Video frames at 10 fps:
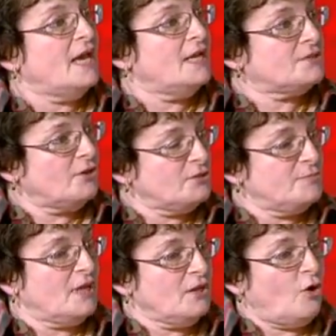It's going to
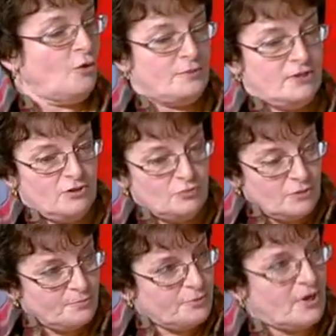be a long period where
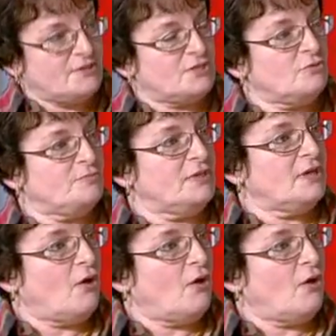prices will be